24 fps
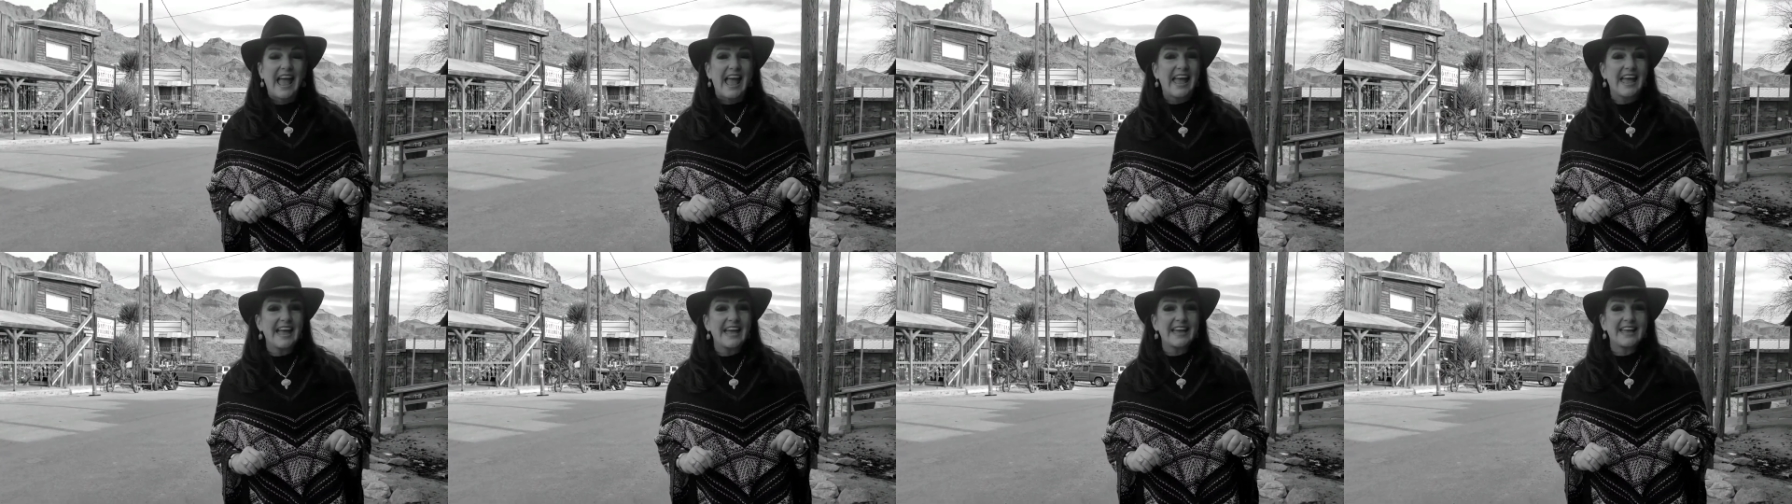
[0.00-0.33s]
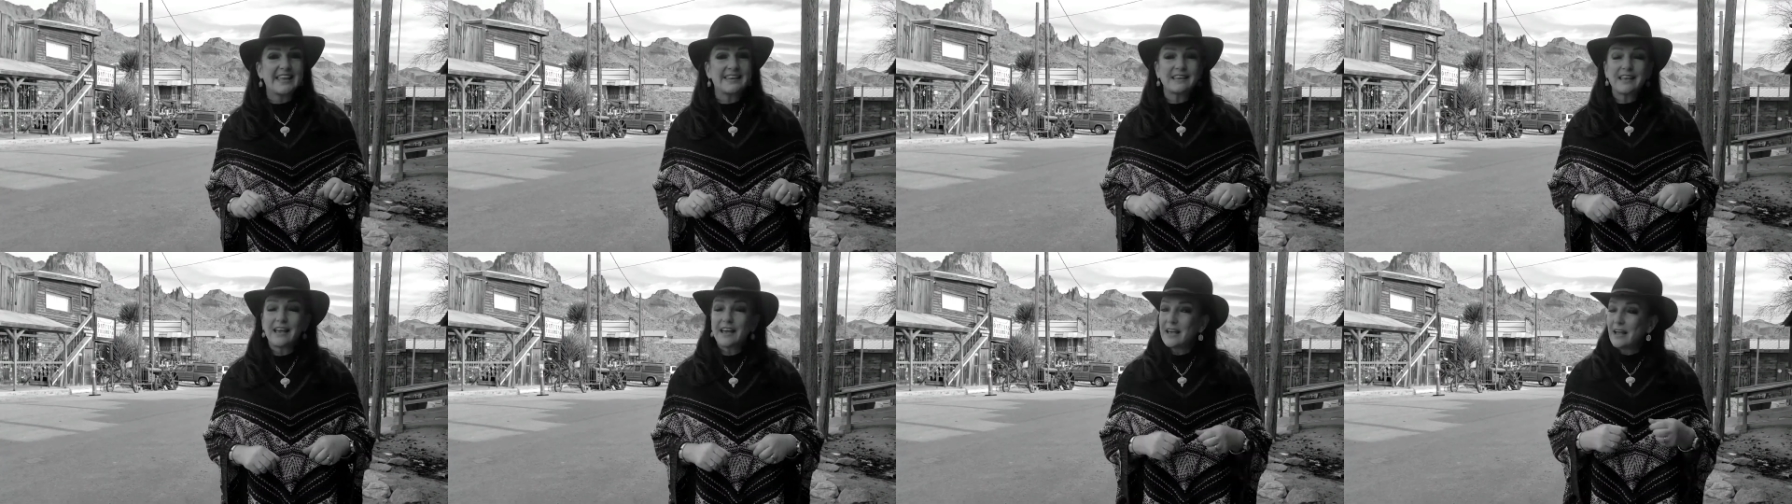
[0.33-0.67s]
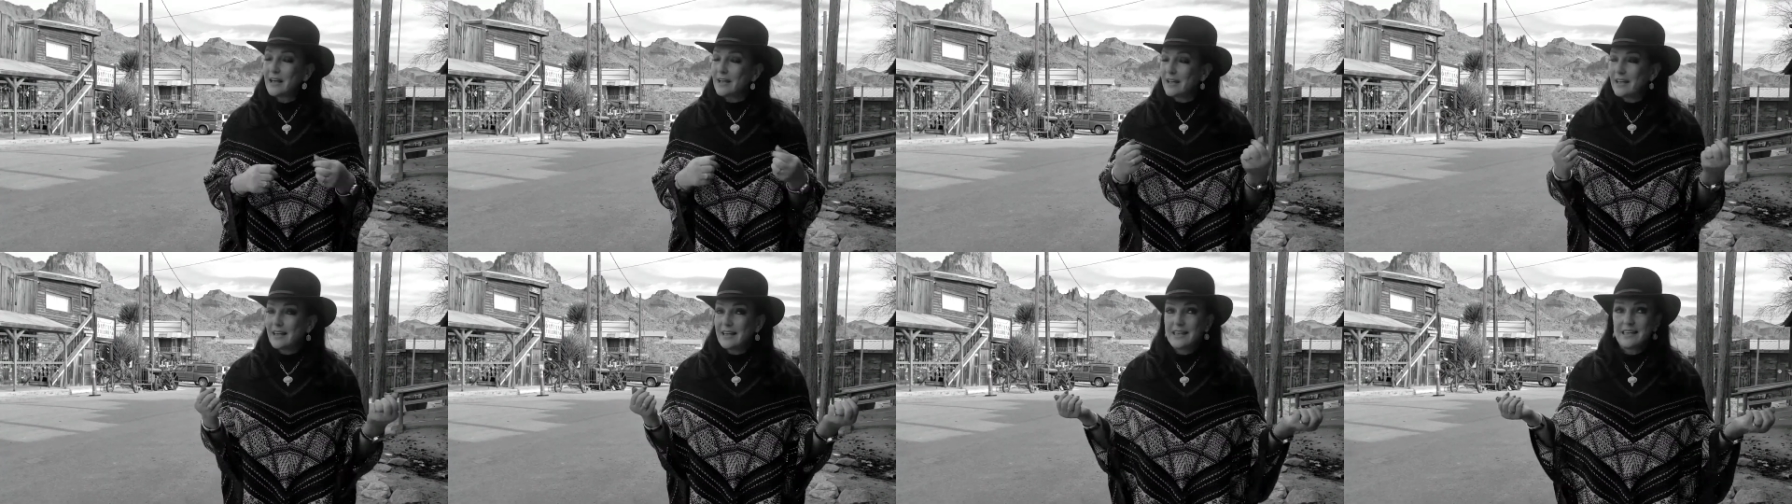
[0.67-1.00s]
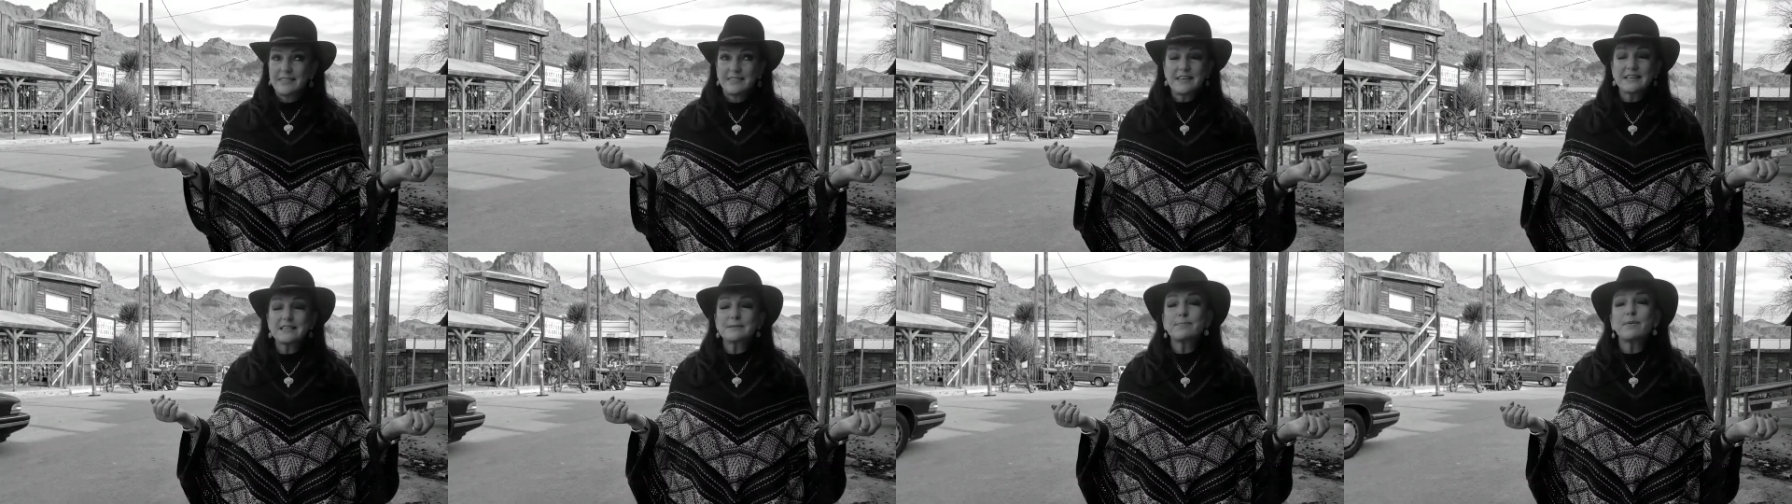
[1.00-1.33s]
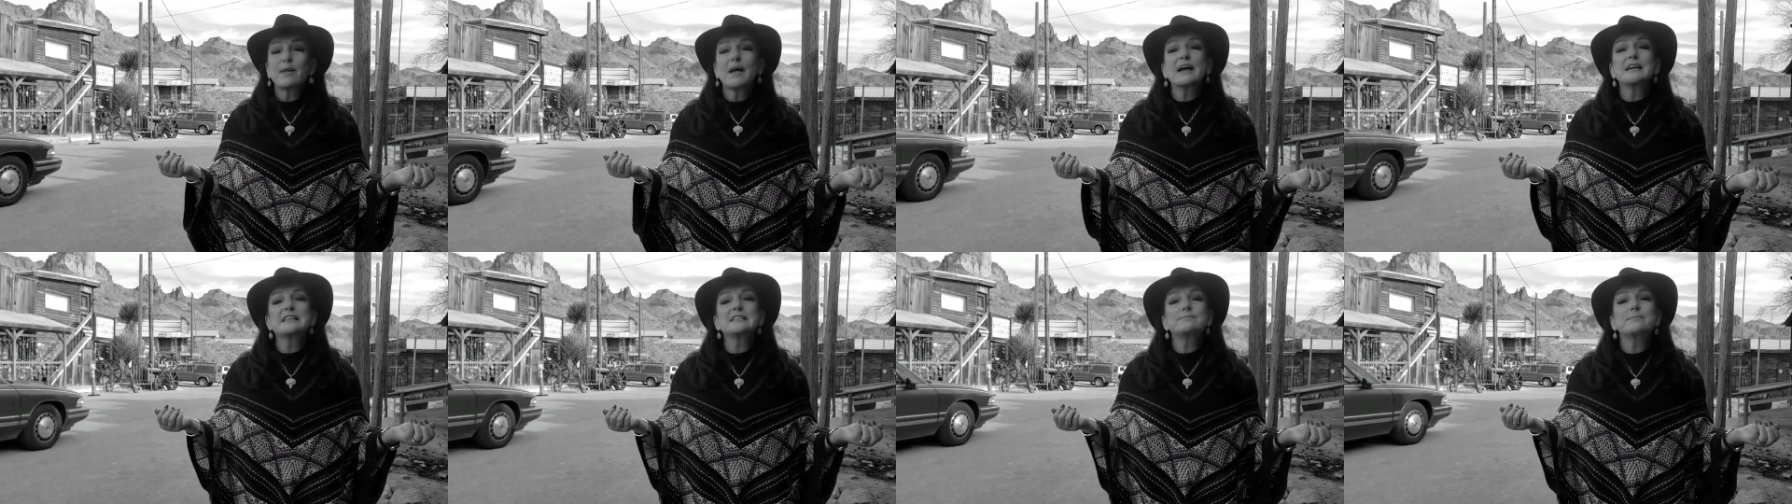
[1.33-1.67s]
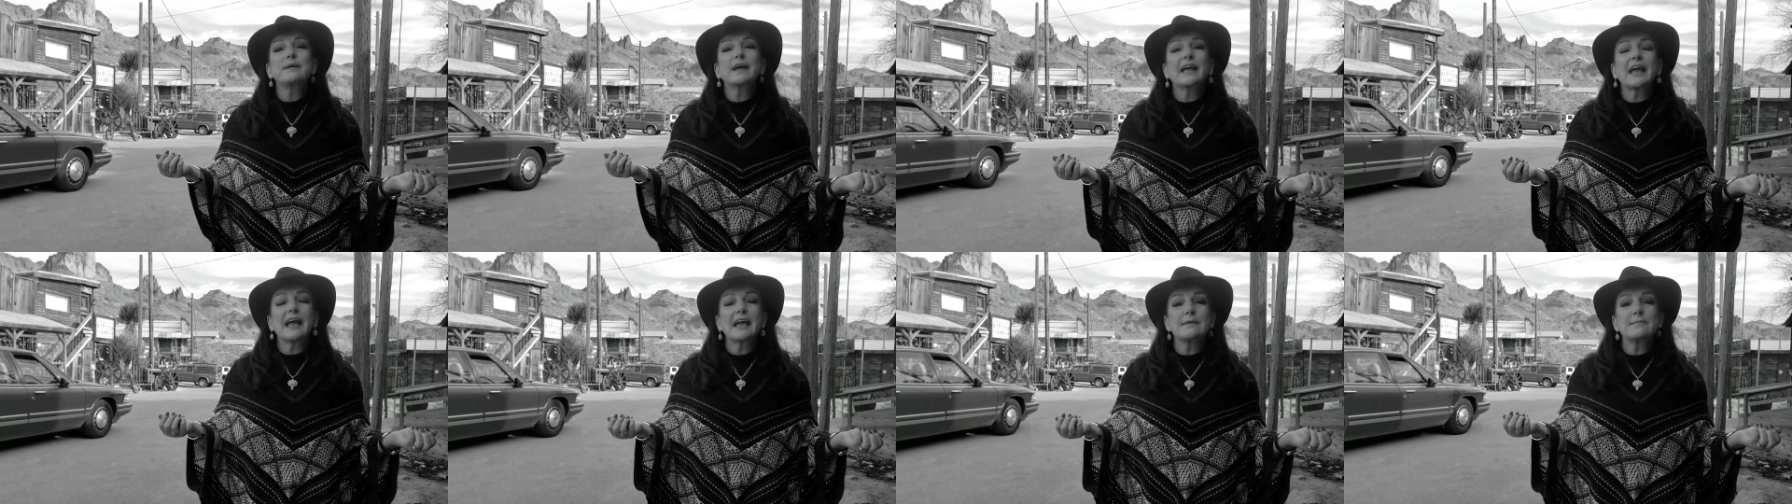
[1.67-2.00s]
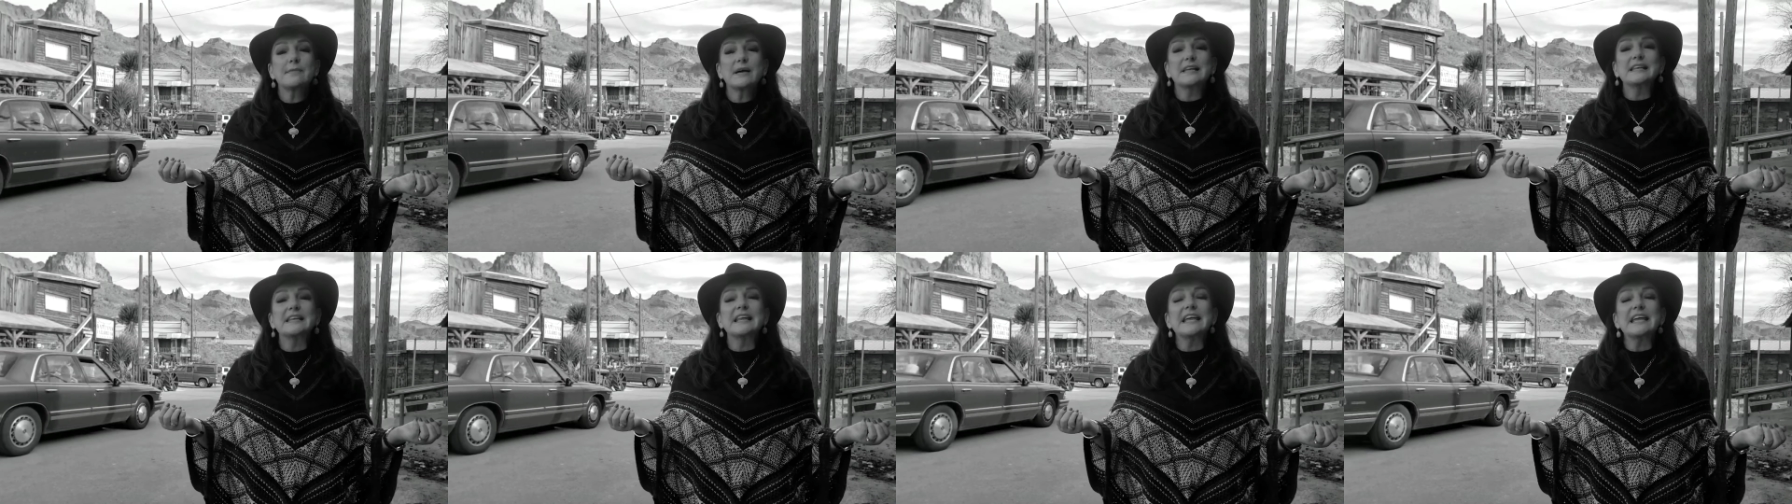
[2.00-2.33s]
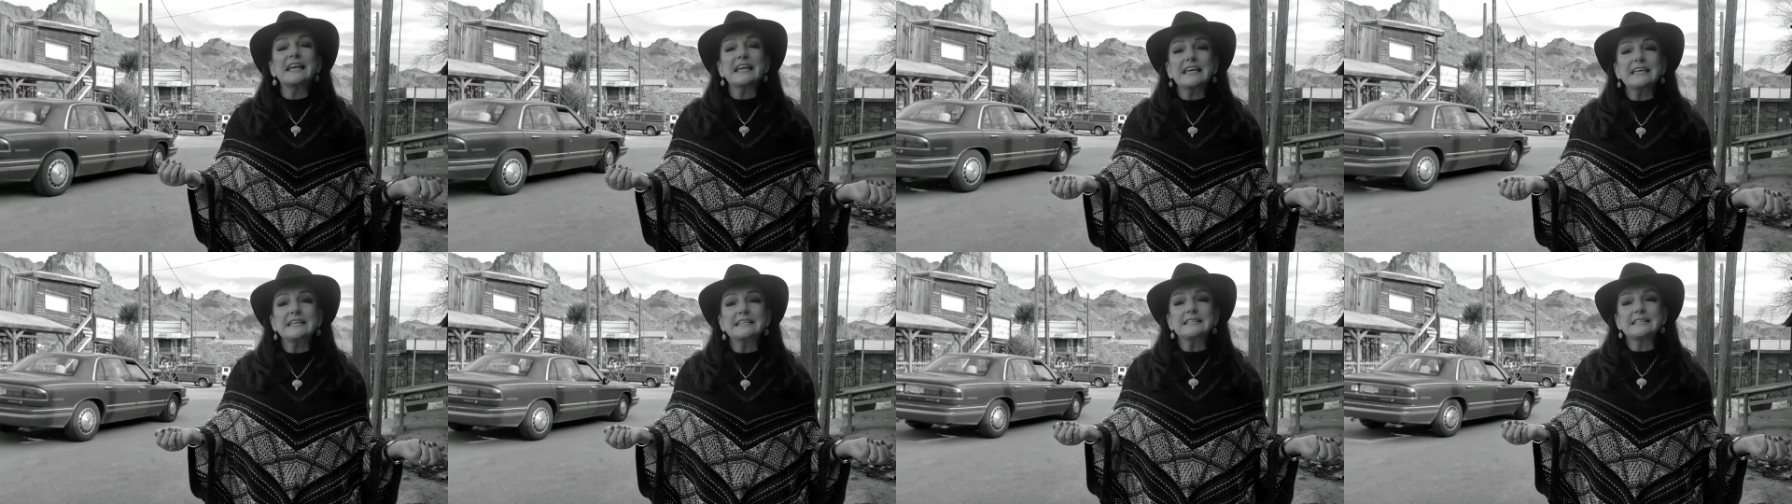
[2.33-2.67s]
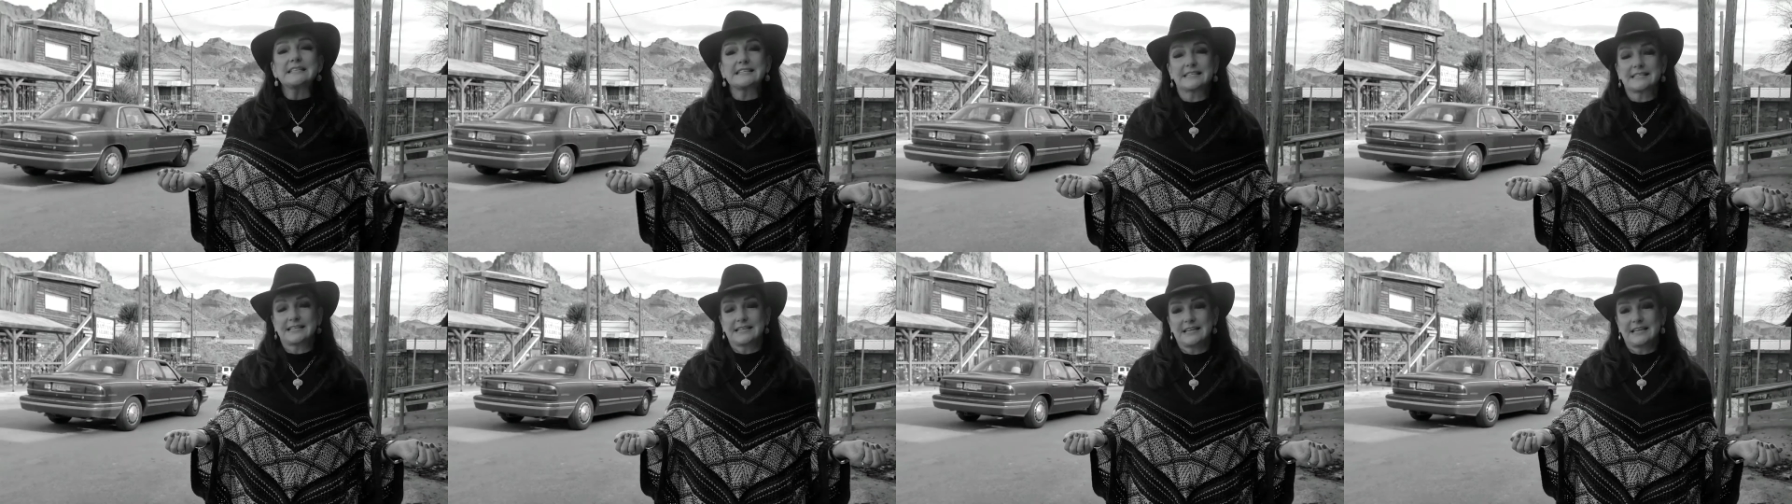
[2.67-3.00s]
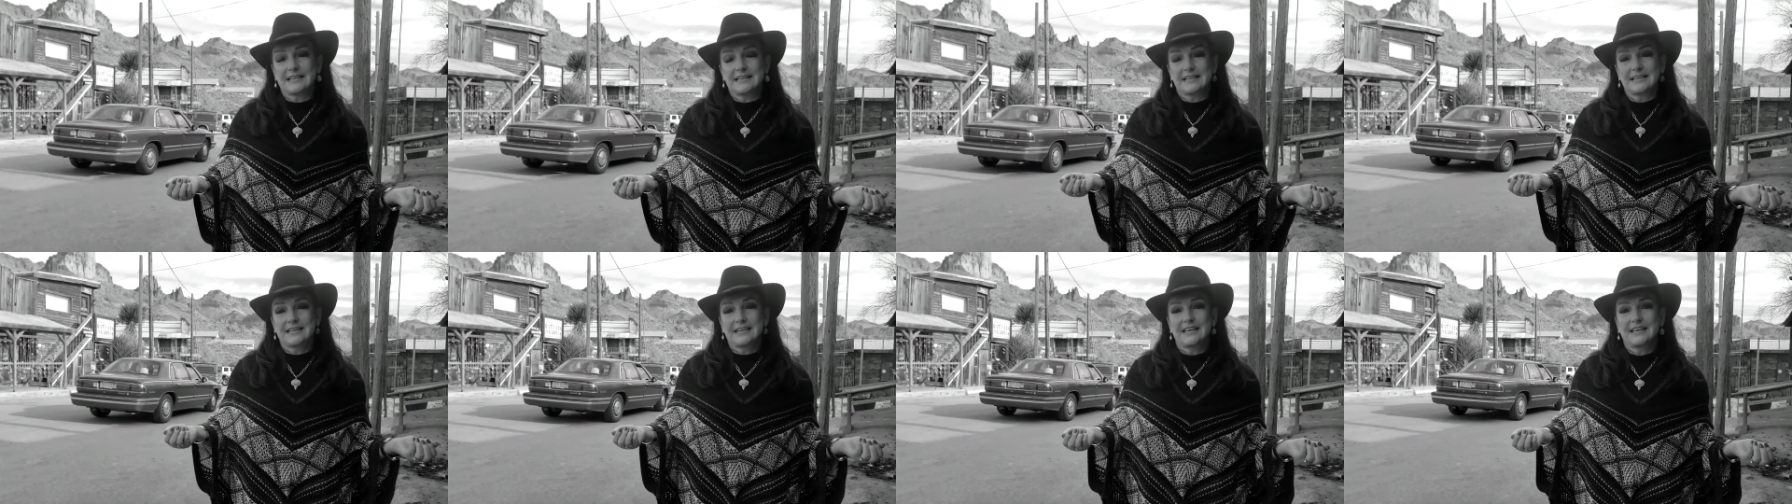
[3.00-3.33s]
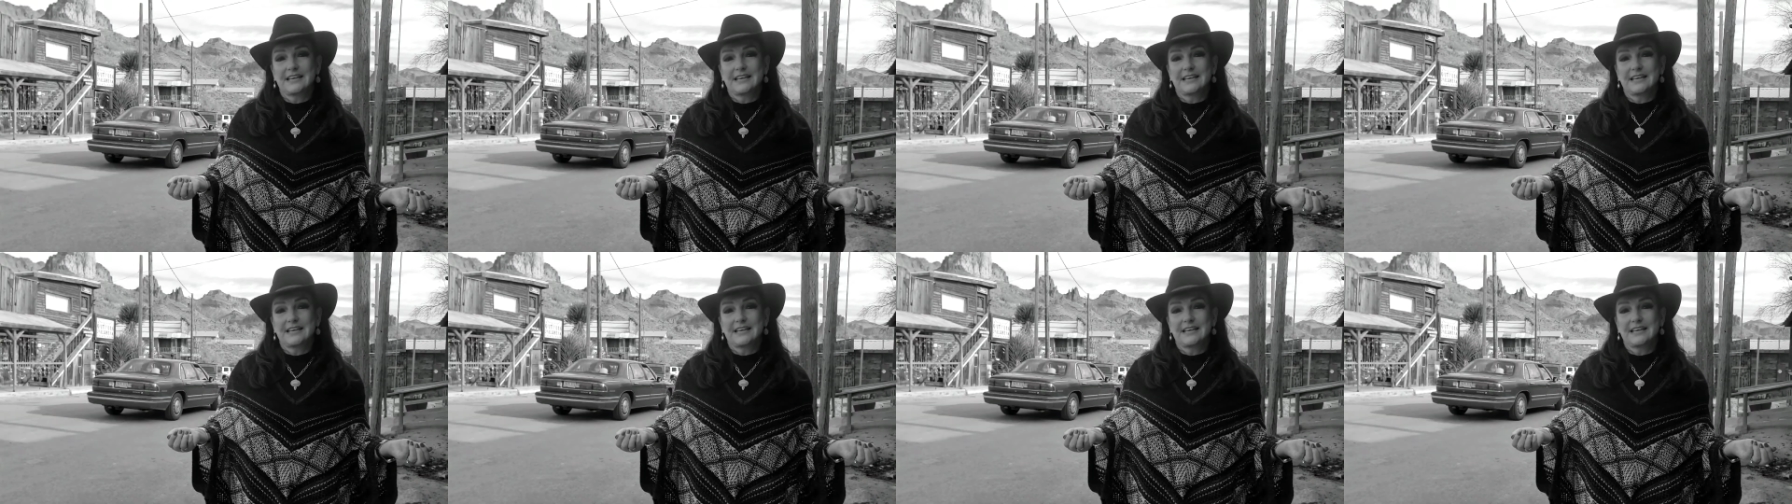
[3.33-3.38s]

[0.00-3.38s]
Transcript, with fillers: And this place became an instant